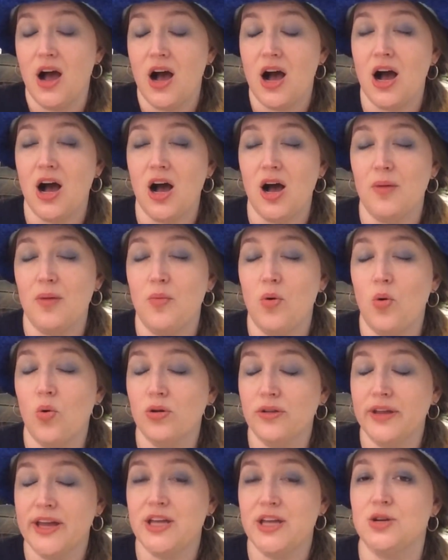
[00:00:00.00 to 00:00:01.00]

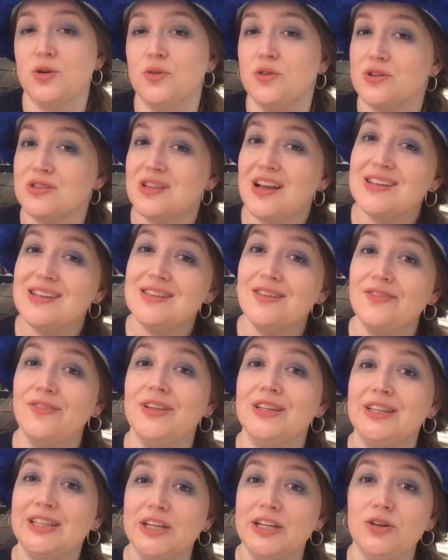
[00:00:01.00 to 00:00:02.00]
Orlando. There's lots of
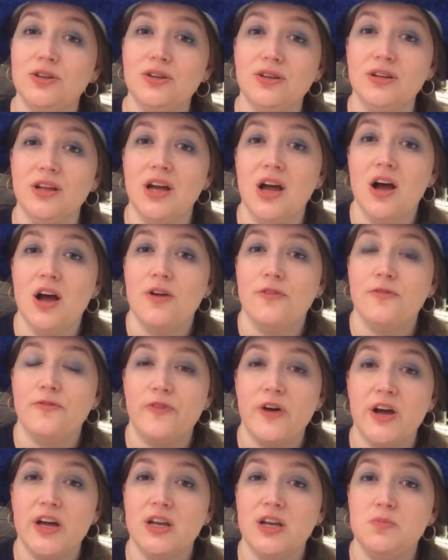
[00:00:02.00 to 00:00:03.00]
little
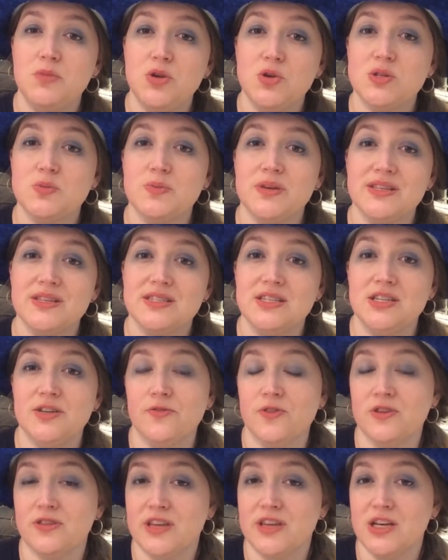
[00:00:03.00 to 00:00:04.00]
fun amusements and
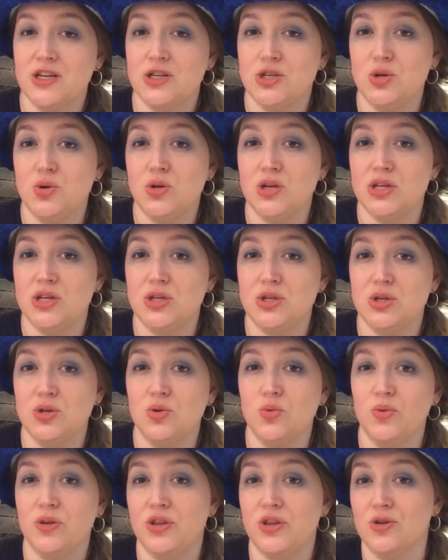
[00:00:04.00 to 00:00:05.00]
different things you can
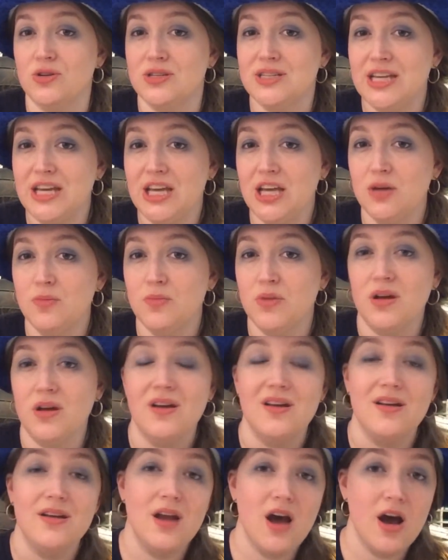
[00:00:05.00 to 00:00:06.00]
do with your team,
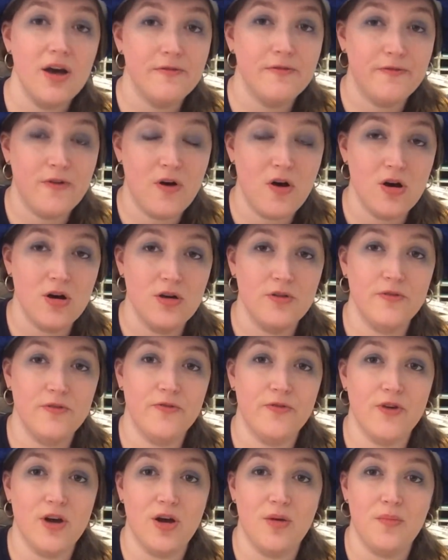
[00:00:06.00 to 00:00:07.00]
not far
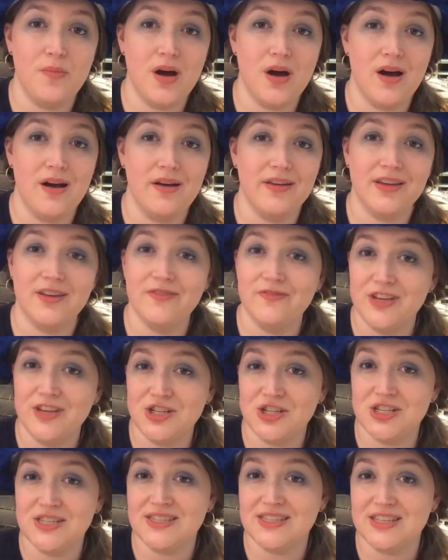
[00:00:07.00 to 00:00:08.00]
from
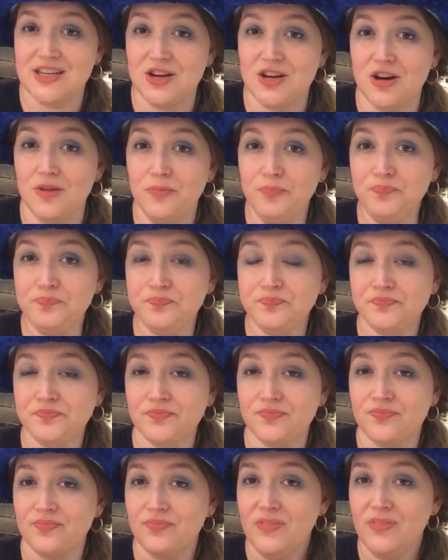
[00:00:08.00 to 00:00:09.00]
Convention Center.
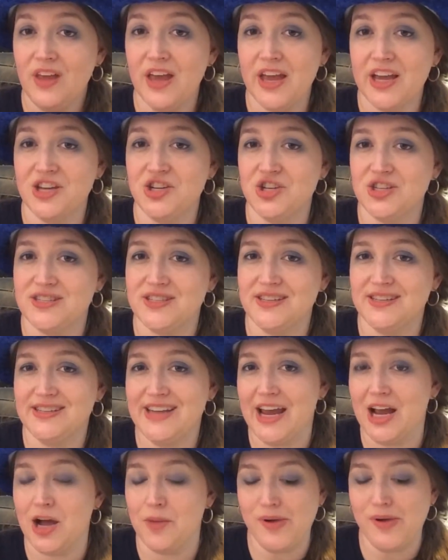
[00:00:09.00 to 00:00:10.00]
I can just
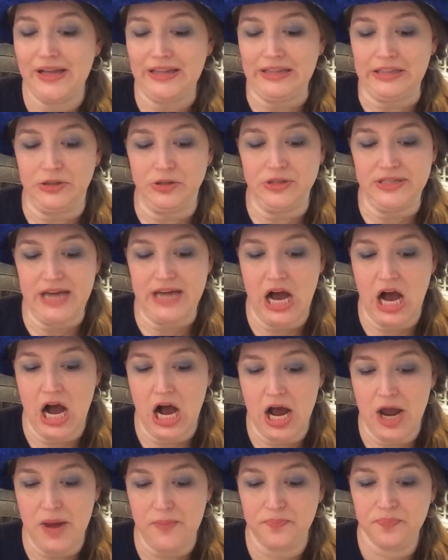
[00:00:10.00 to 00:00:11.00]
take up a little
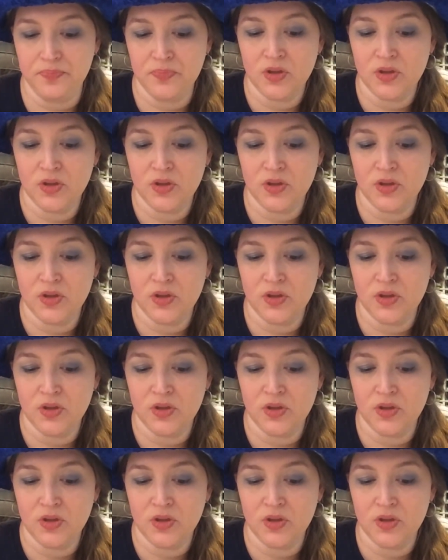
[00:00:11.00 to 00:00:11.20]
time.